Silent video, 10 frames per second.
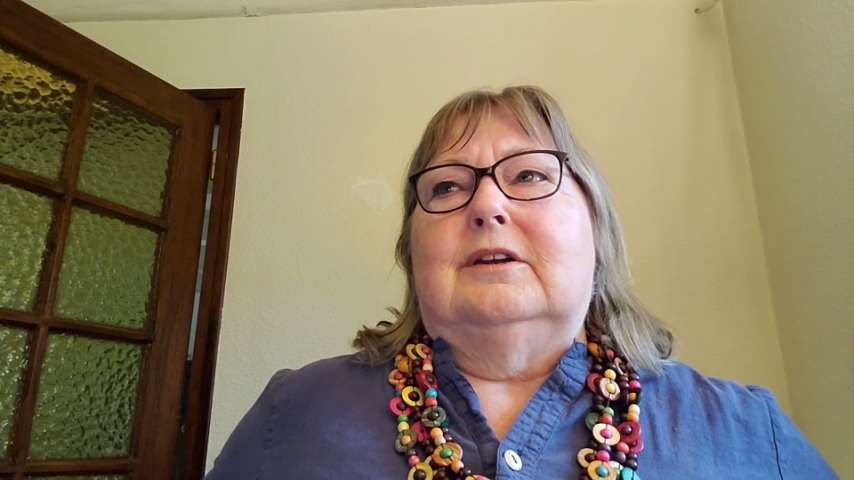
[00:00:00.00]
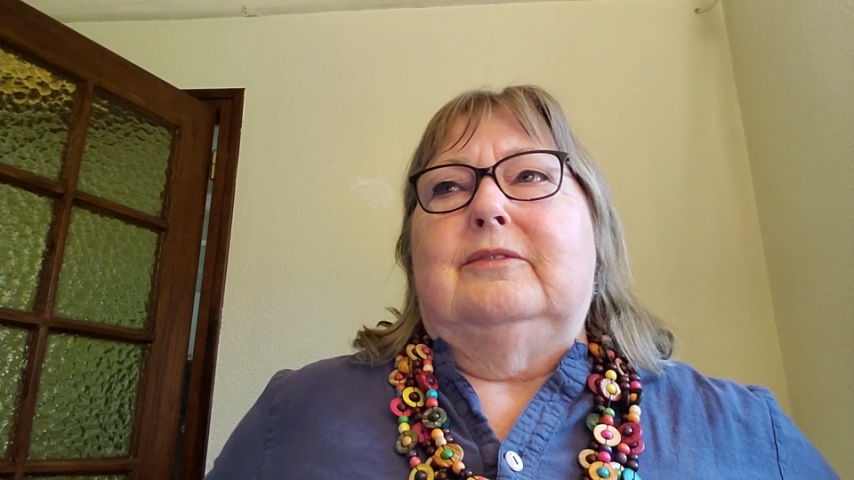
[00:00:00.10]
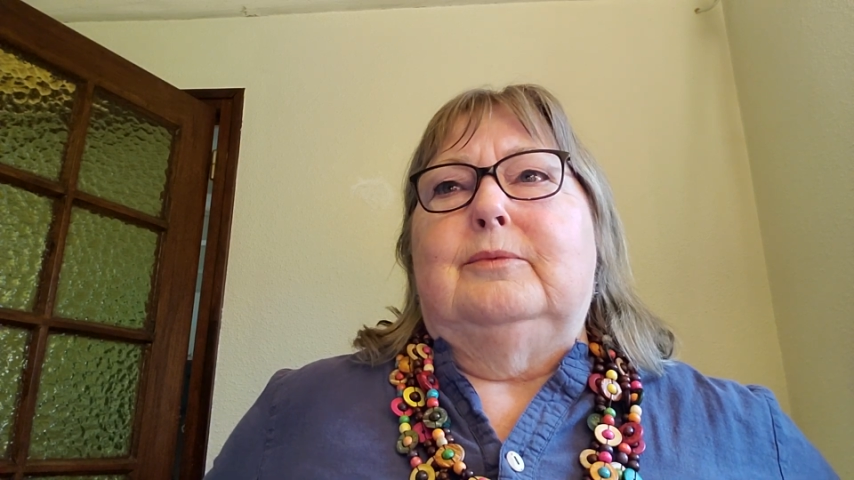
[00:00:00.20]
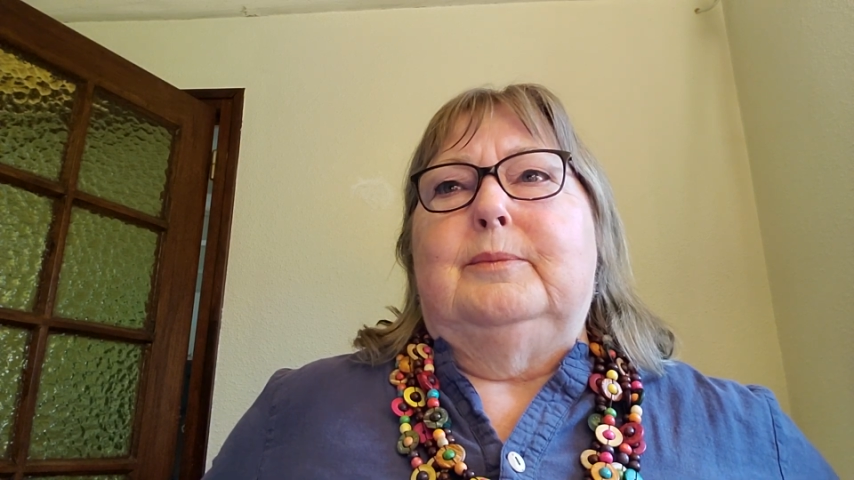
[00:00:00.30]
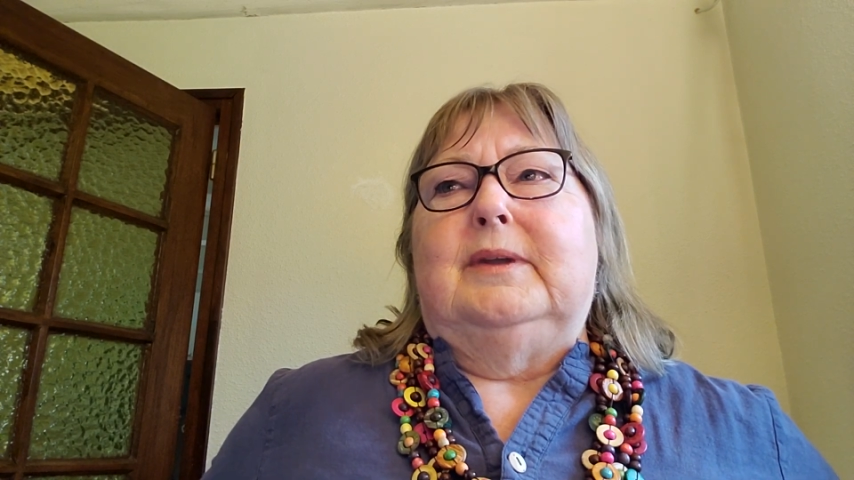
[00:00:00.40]

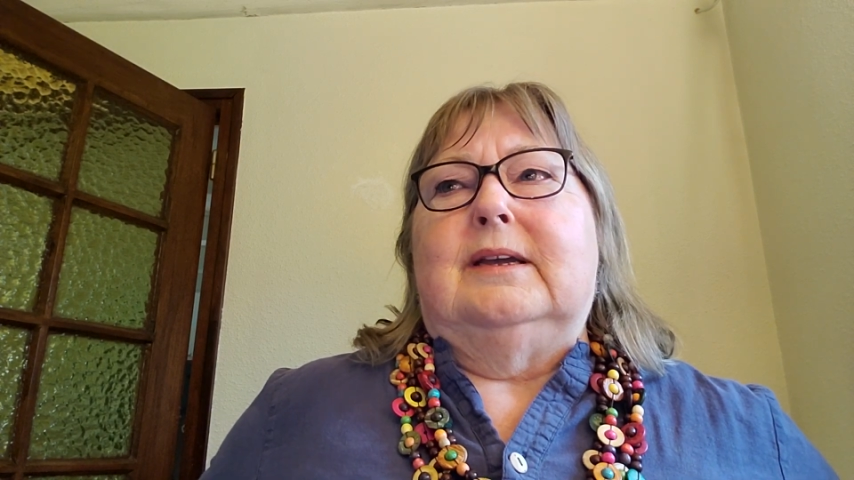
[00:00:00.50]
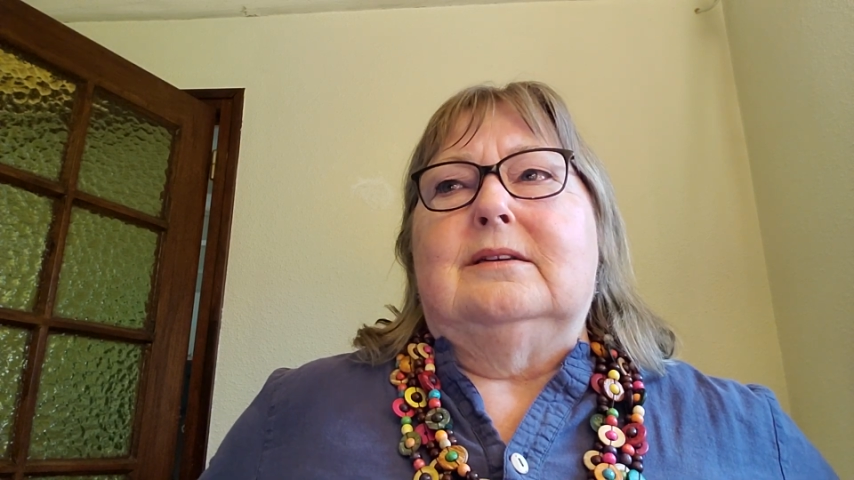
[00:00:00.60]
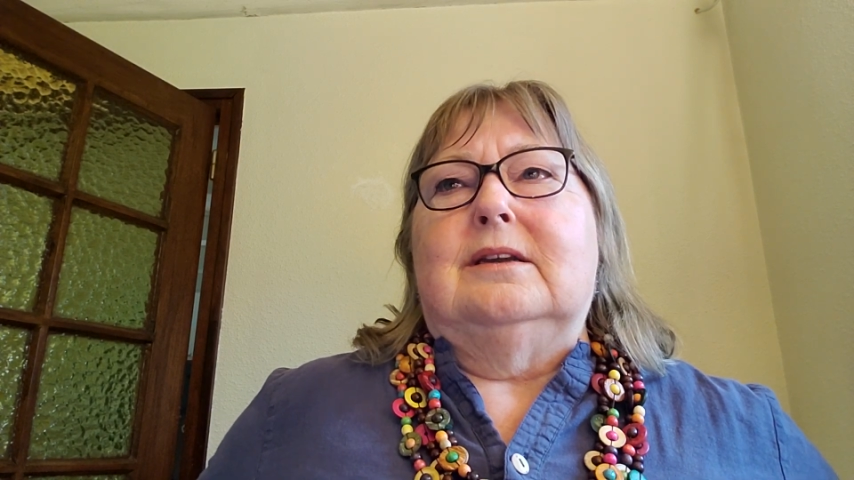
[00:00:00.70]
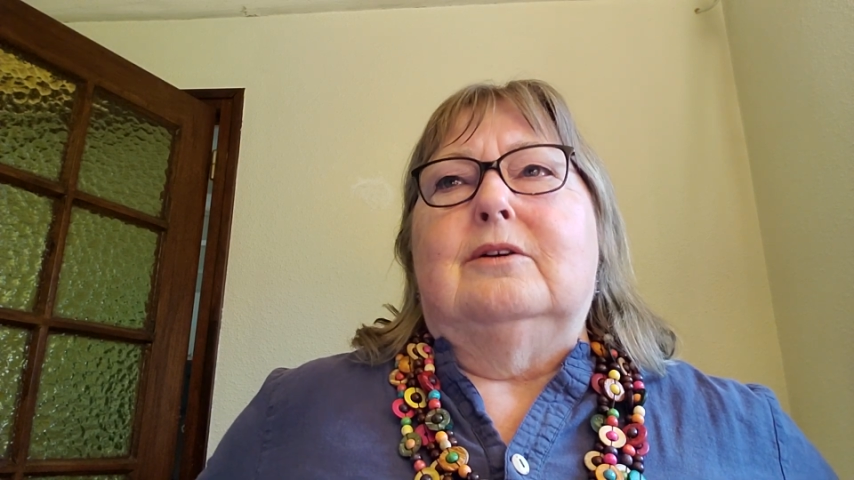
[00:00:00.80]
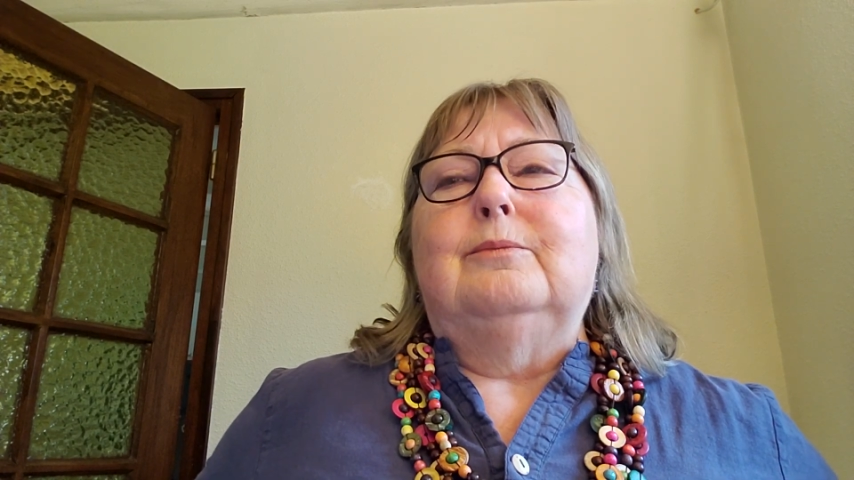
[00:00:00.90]
we began
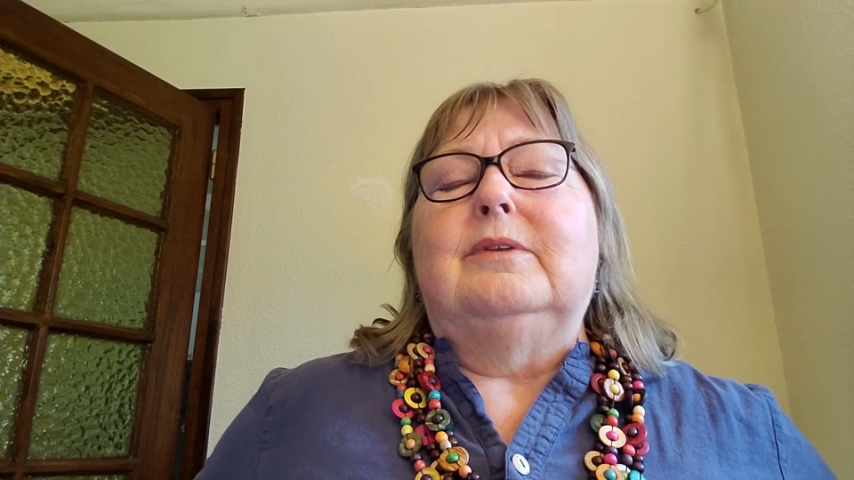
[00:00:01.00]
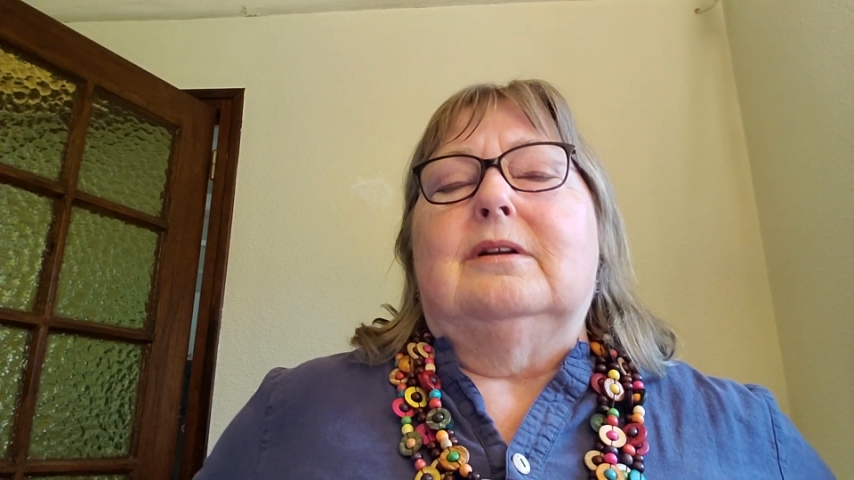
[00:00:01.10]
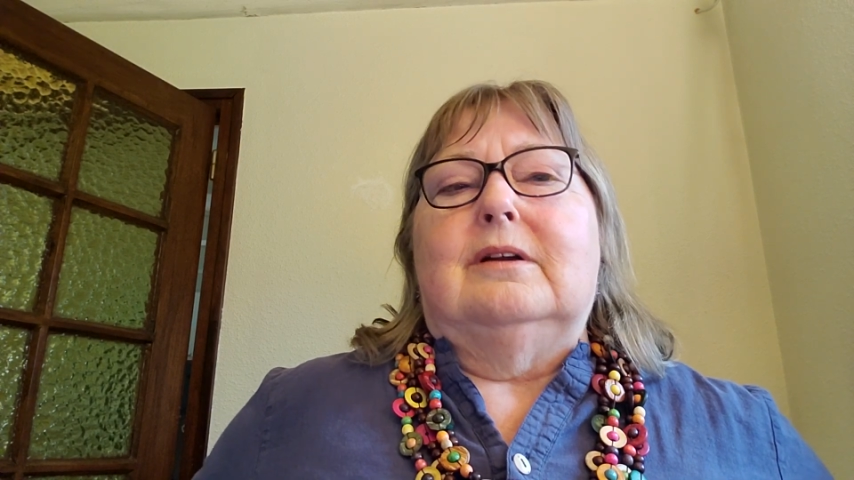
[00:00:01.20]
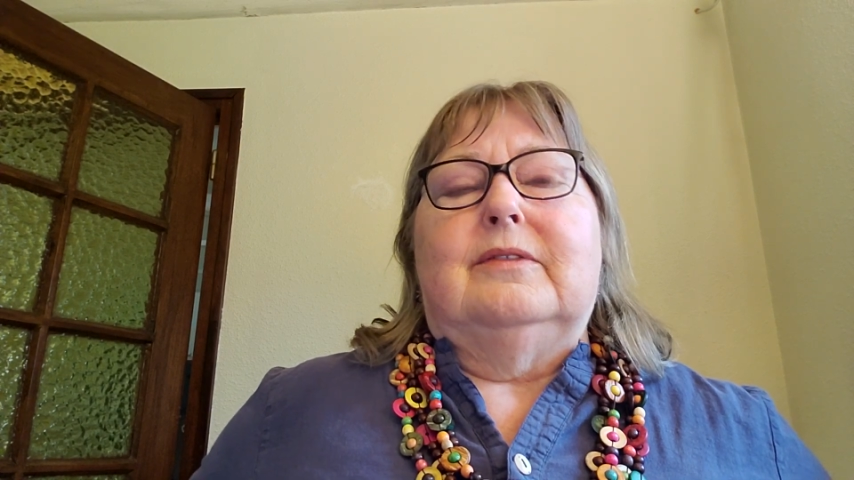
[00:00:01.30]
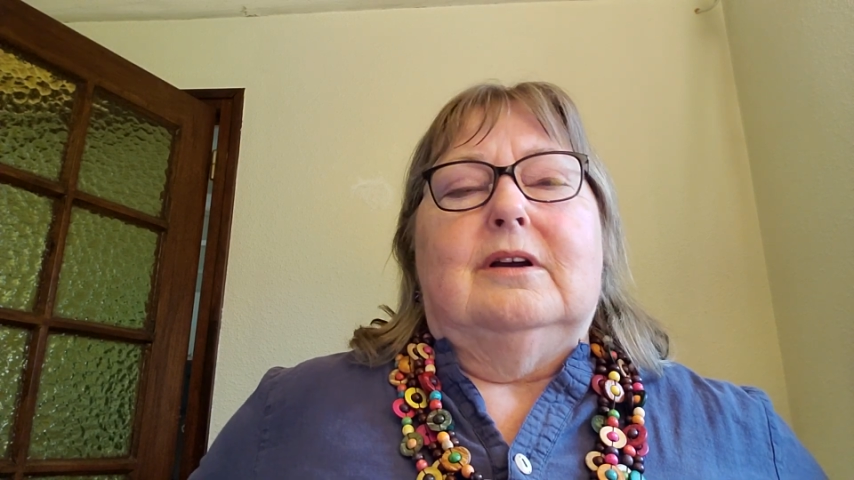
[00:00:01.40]
to get on with
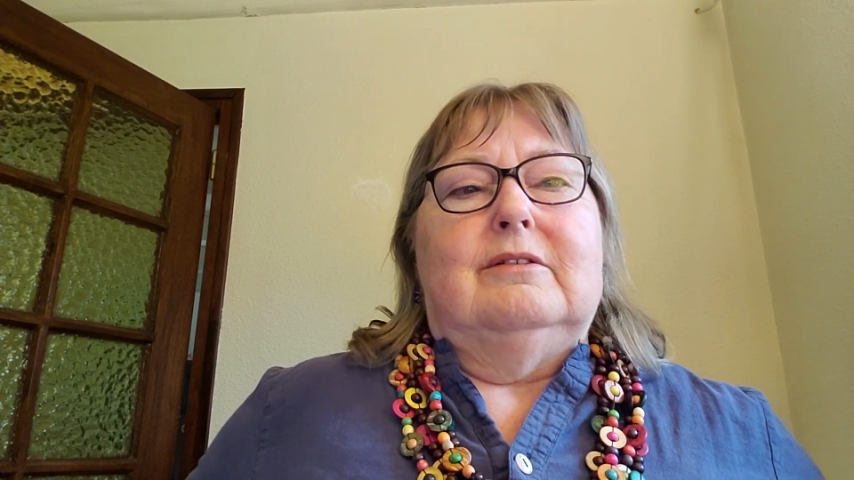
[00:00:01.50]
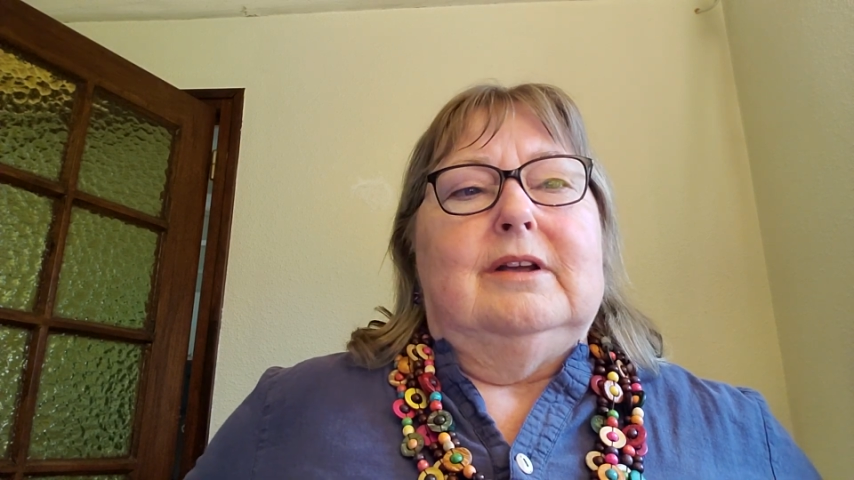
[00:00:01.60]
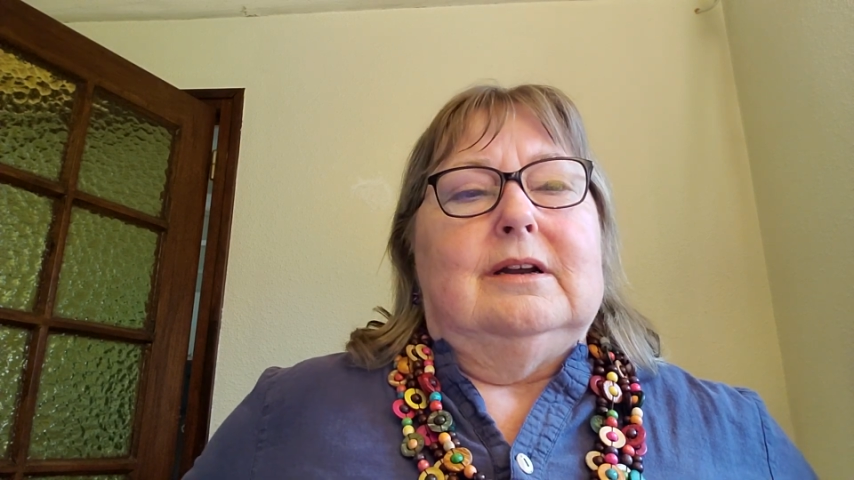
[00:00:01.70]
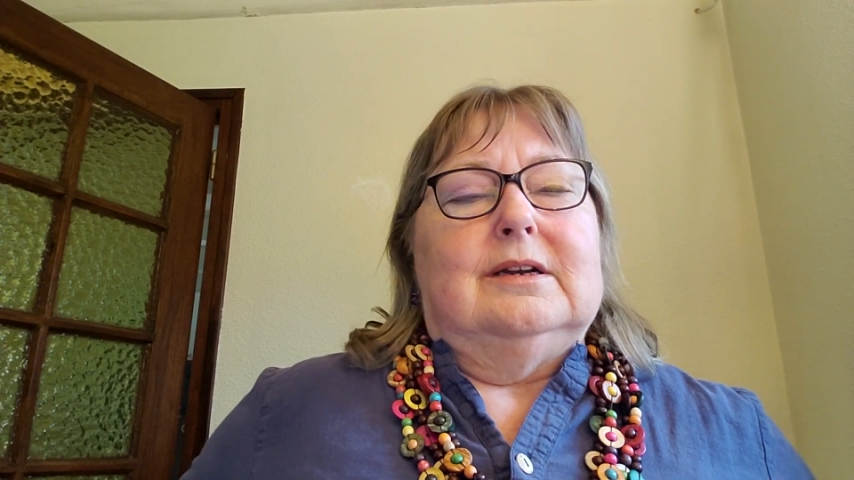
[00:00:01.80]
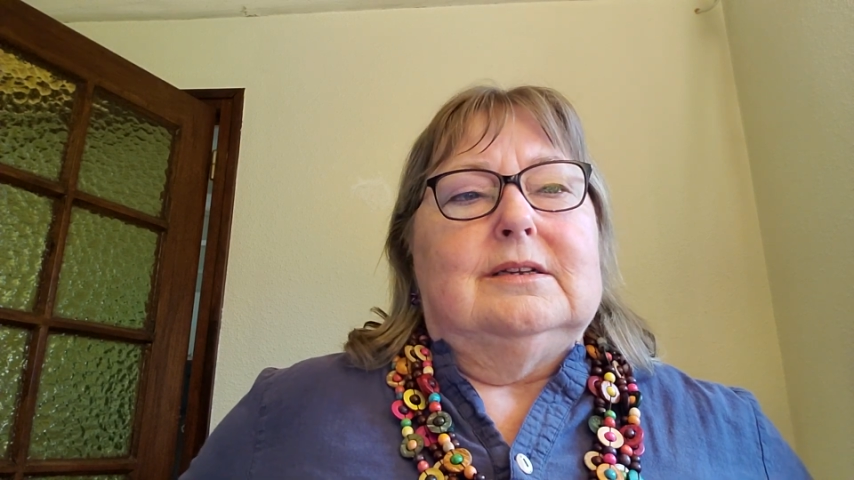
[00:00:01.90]
life that I
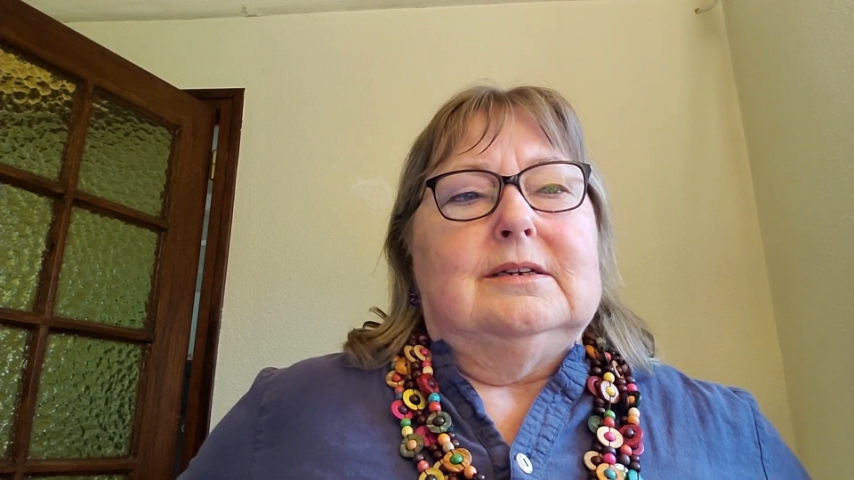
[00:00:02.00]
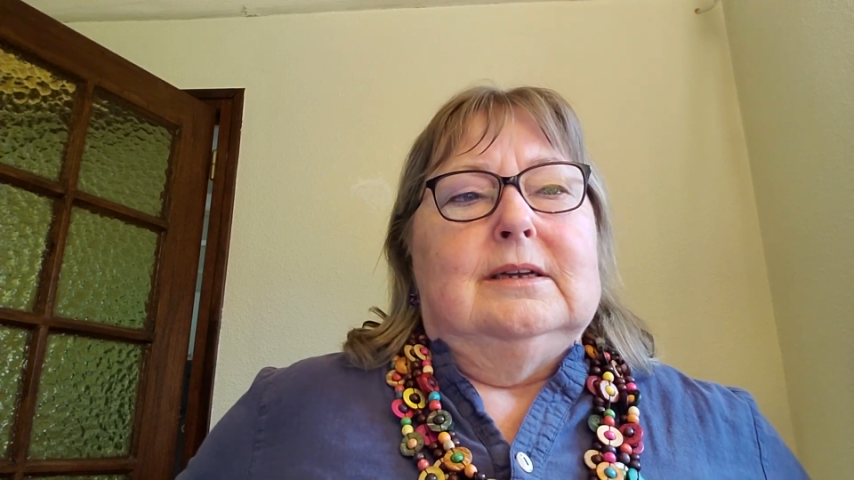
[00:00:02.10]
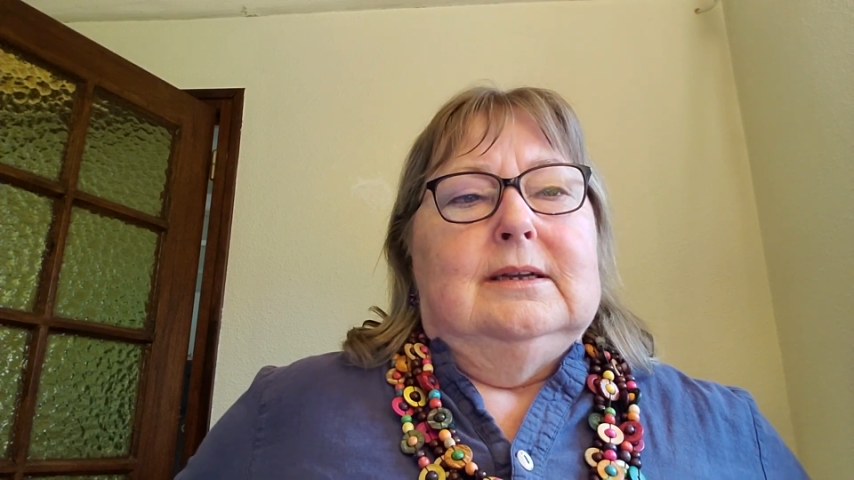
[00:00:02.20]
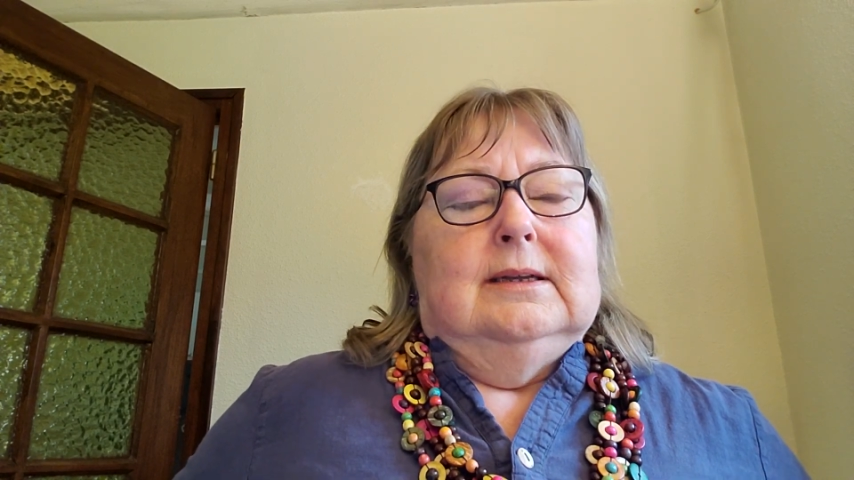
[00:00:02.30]
realised